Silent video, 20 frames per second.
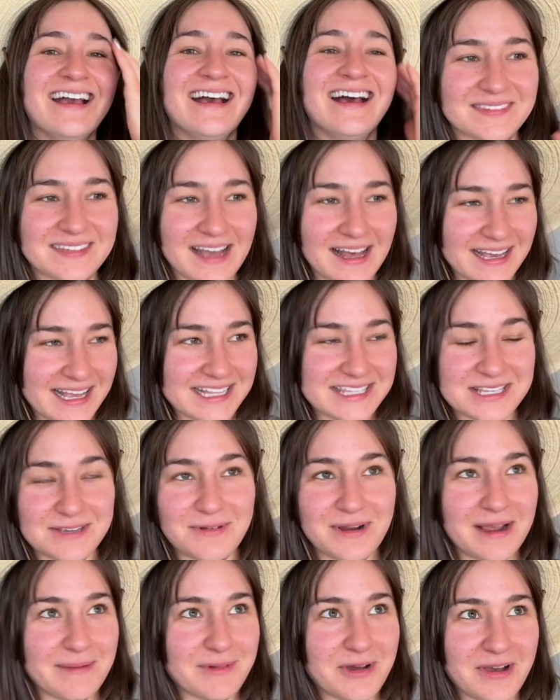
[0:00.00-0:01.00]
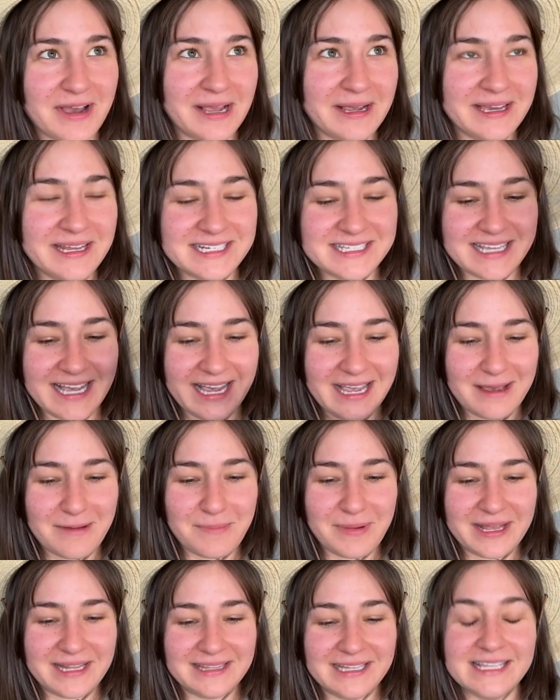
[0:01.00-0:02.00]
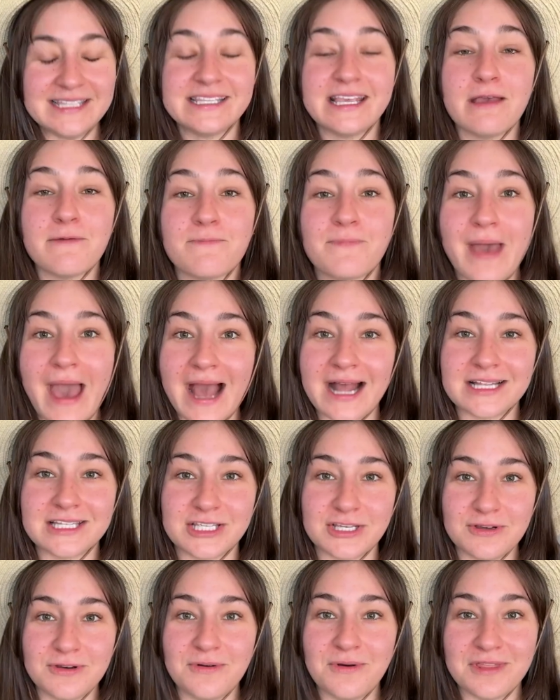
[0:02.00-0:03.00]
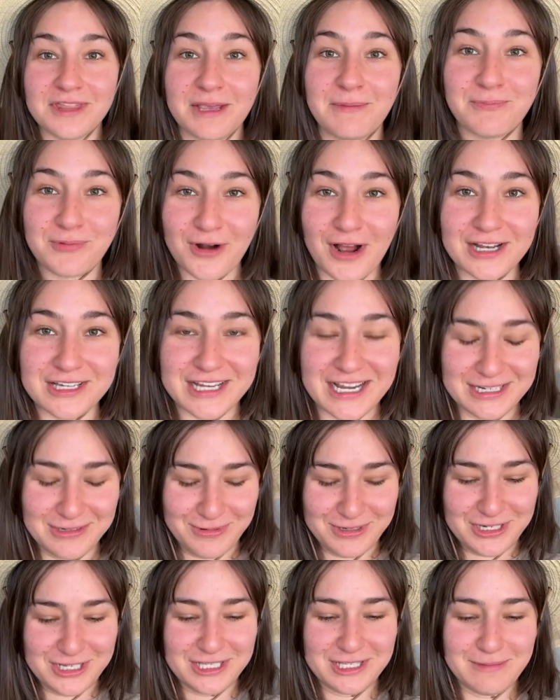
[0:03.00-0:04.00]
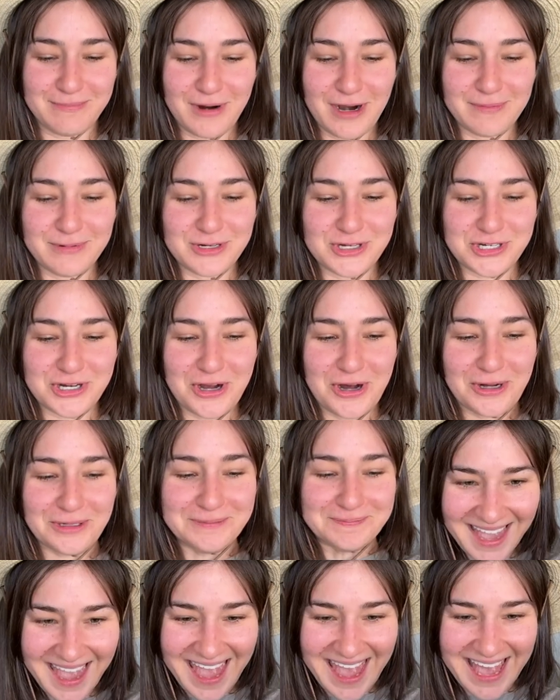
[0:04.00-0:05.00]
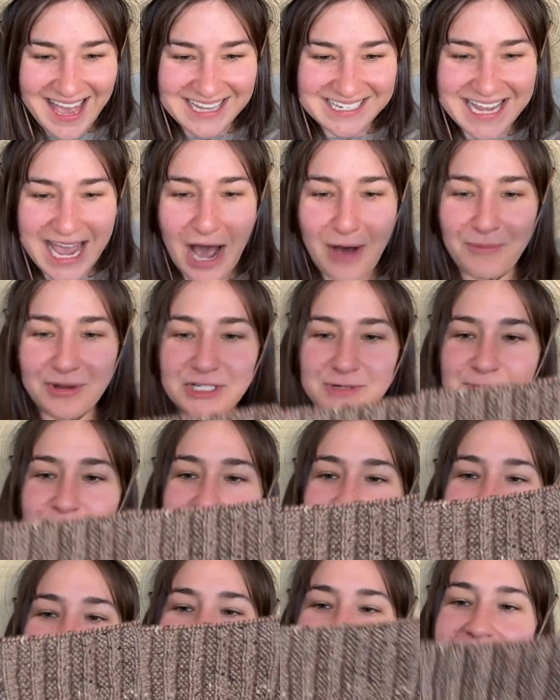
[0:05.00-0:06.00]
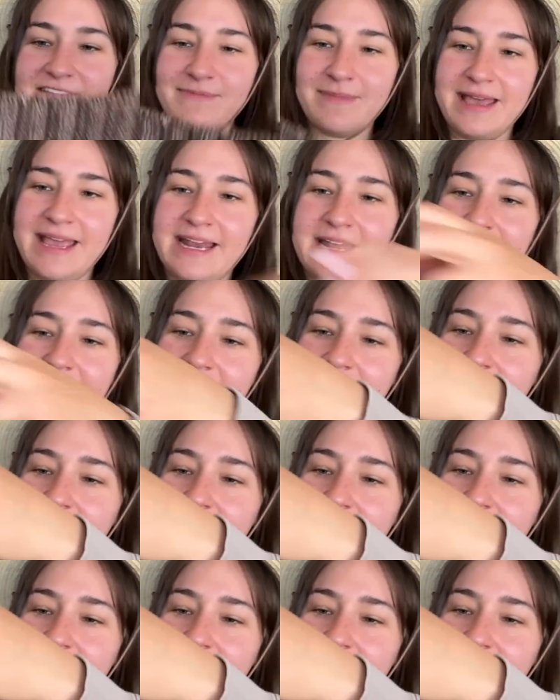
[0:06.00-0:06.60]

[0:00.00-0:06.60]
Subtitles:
I'll get to where I'm going in a second, but let's get back to the project, which is the Barbara Shawl, and how much progress I've made.